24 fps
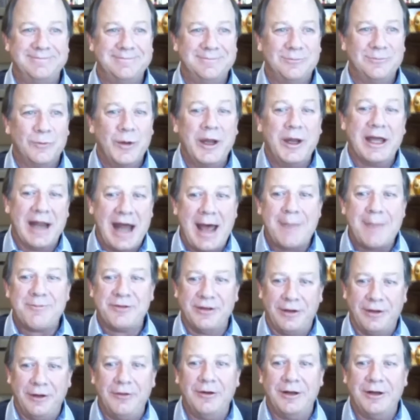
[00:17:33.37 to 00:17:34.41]
We can
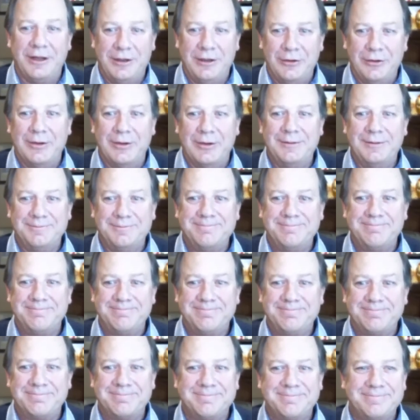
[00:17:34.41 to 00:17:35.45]
absolutely do
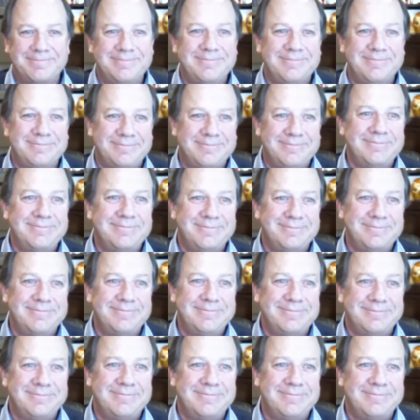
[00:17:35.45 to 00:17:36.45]
it.